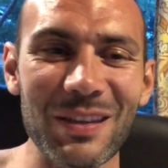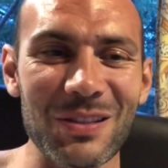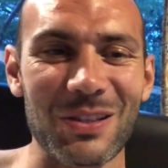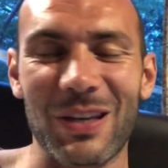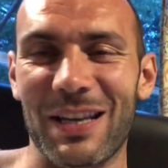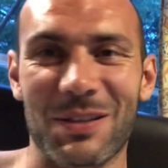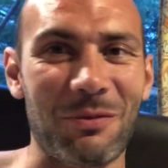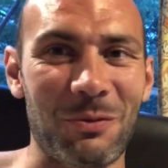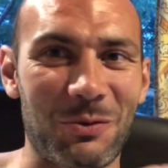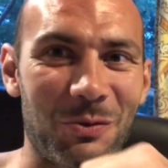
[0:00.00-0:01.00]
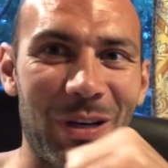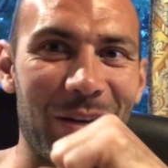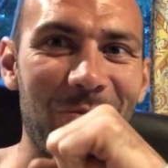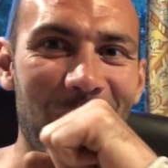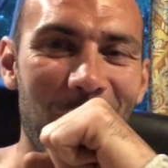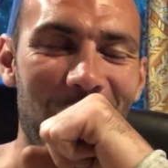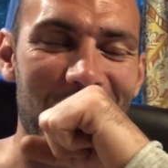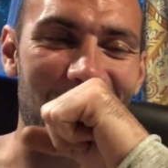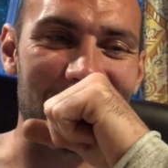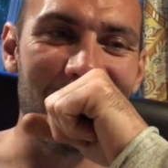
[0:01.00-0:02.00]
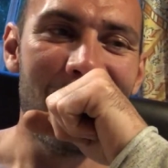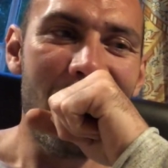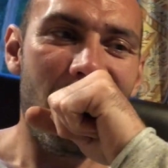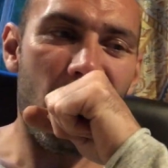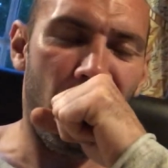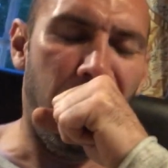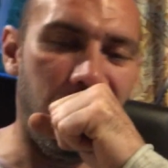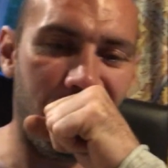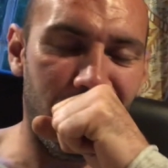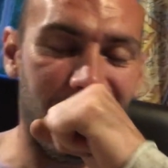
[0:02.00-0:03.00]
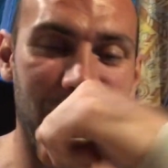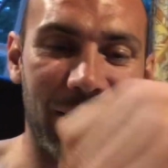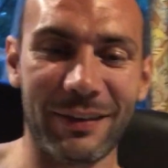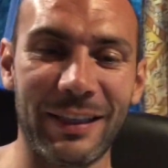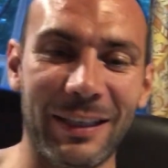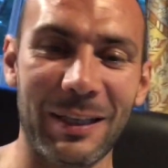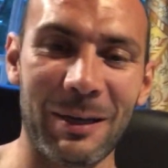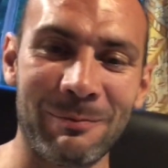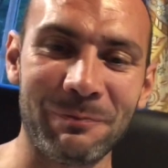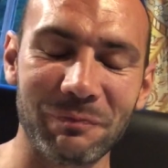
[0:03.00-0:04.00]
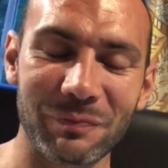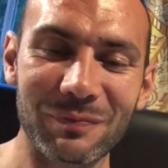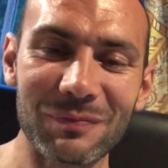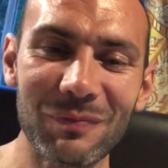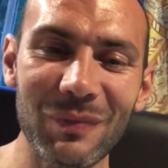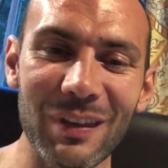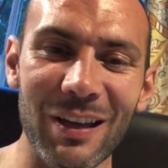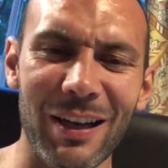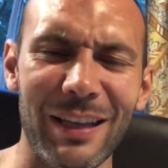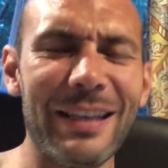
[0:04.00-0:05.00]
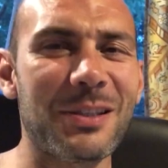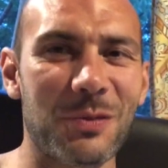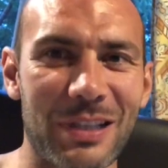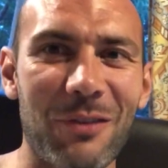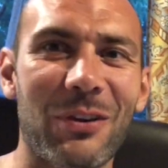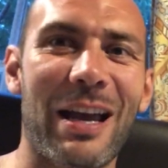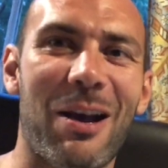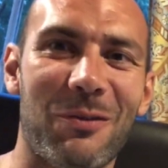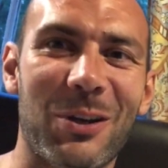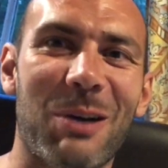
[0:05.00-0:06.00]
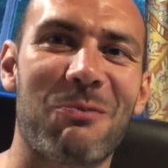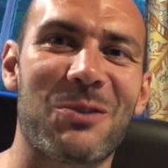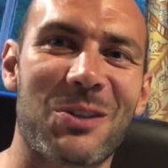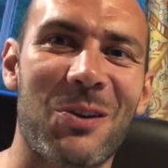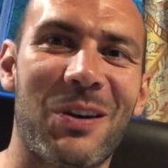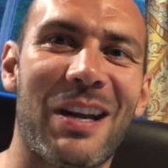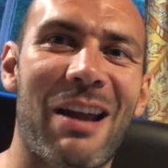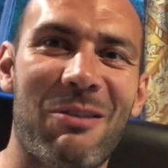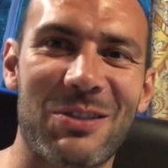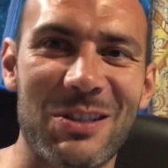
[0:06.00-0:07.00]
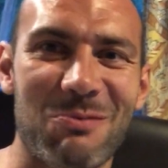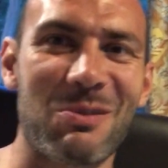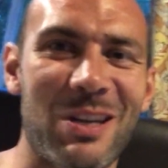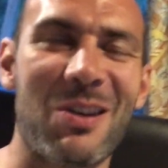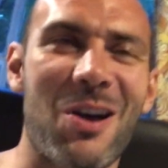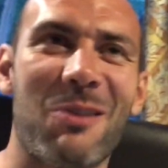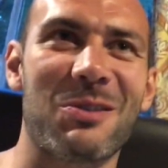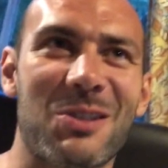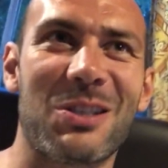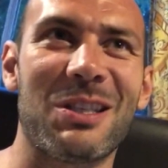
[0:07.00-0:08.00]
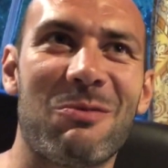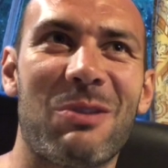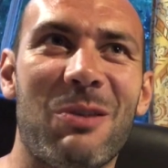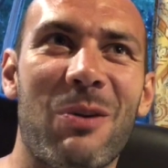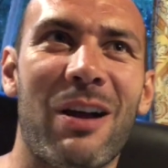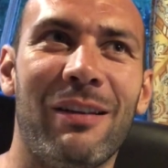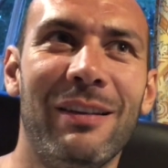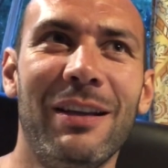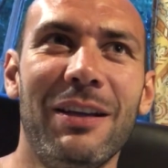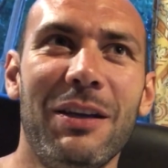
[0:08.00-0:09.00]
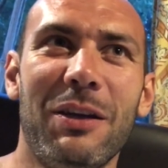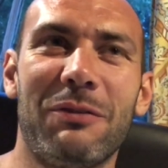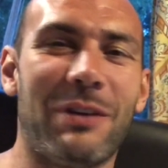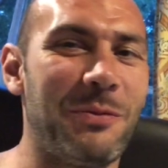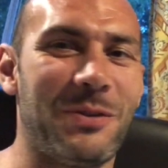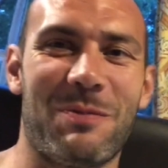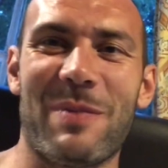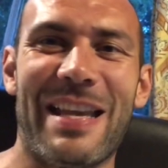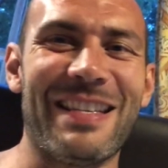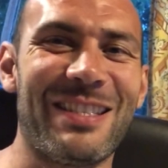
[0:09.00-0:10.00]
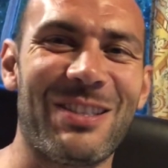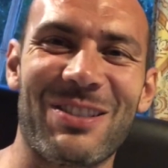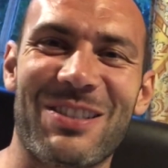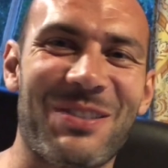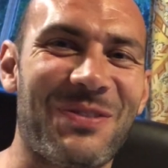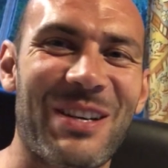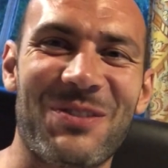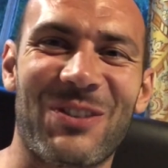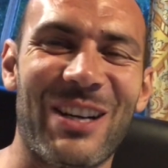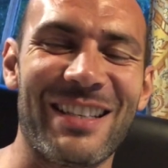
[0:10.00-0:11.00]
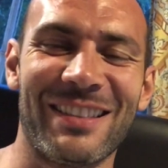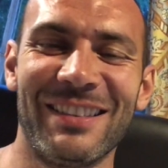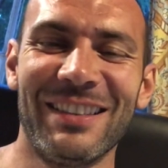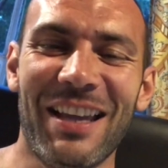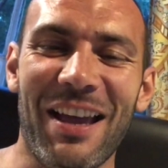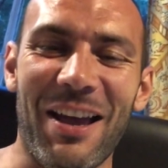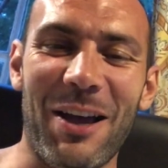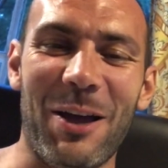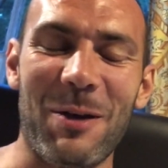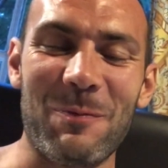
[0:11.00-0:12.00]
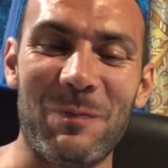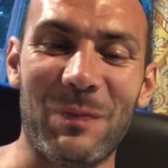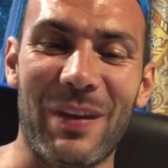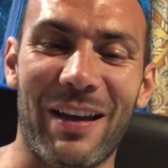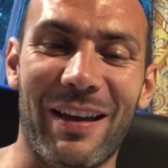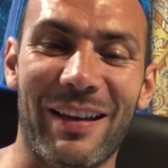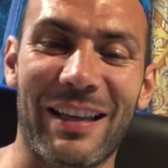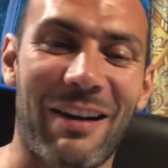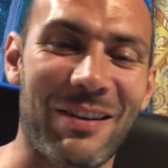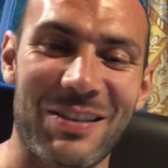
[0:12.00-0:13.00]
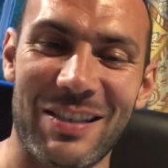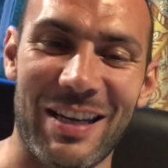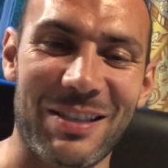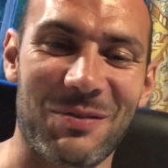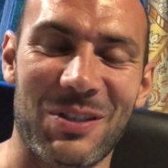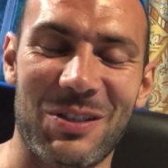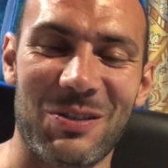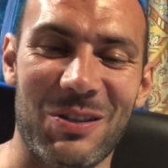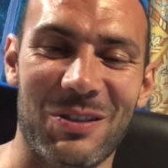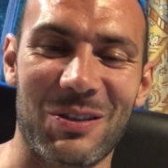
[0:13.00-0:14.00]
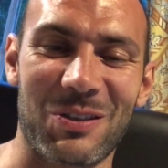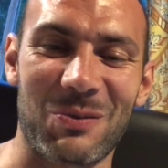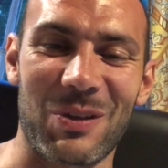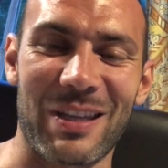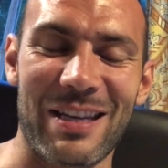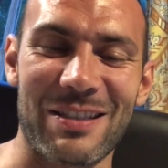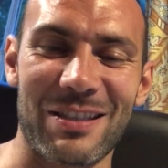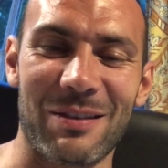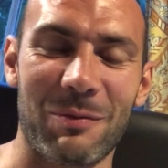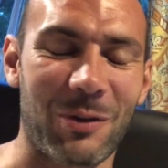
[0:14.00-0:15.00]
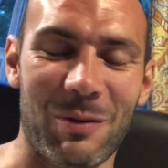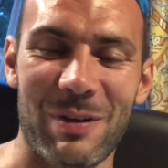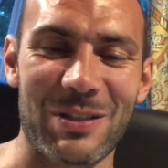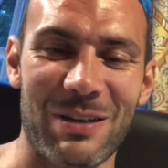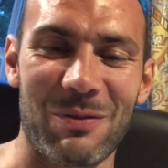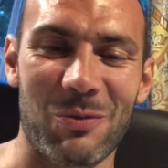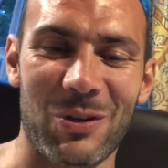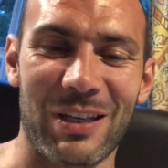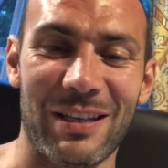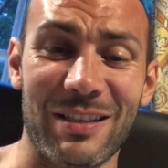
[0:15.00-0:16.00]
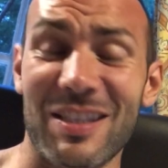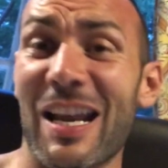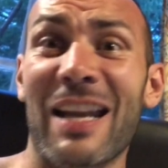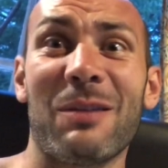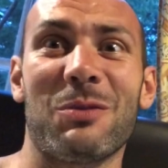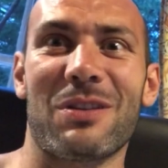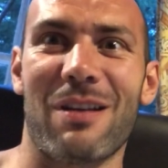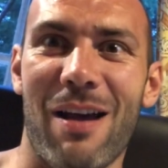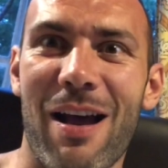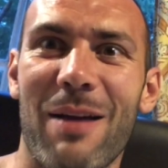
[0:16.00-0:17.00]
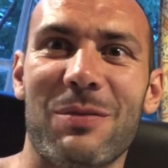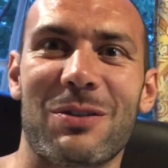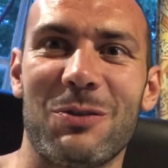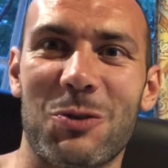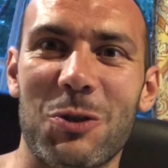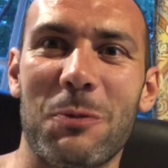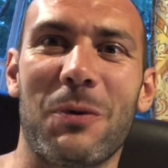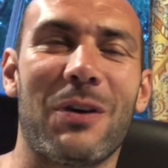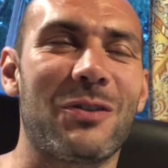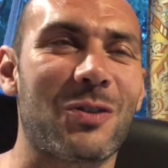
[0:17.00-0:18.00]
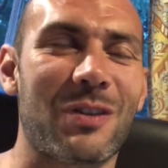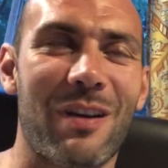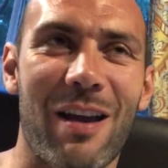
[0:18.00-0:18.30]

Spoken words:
So yes, everyone was really, really worked hard. I think Lisa was definitely out of her comfort zone in an area she doesn't really know, so she did really well. Fred was immense, just because Fred's Fred. Gary and Stace obviously do the good work they do. I'm not going to mention everybody. Sally was an absolute trooper, just an